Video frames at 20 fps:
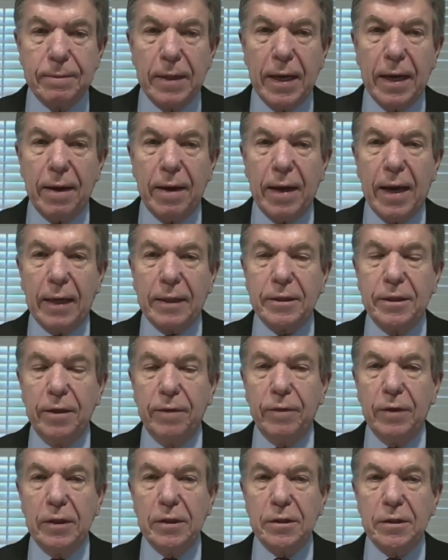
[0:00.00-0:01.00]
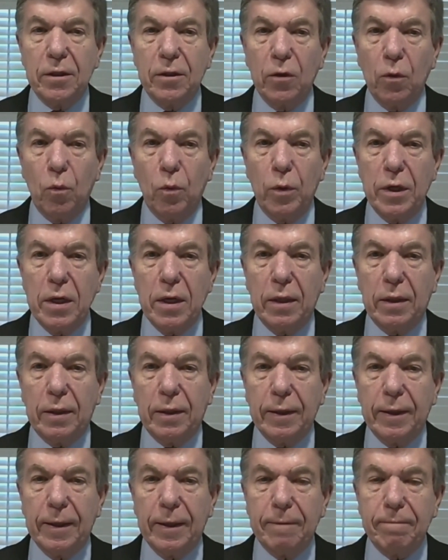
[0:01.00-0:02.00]
activities of the
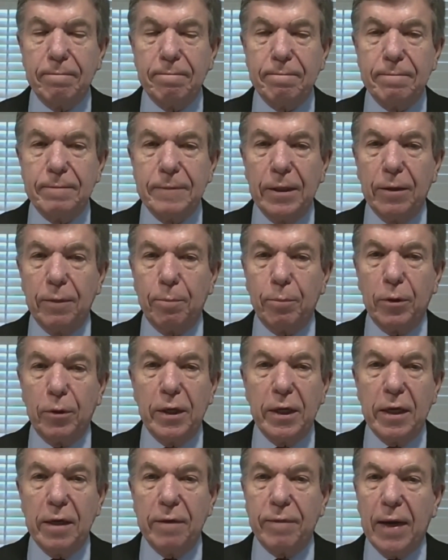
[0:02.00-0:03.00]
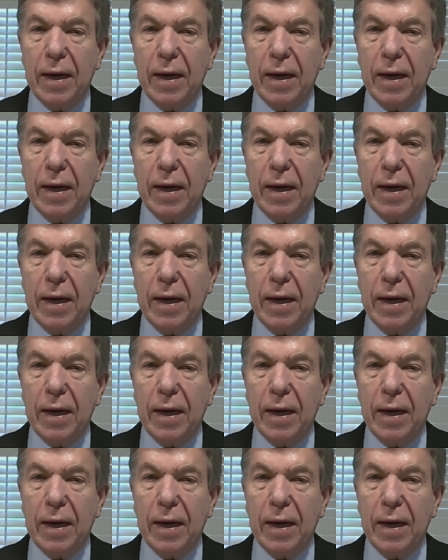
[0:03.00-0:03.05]
week. Um, yeah, plenty of.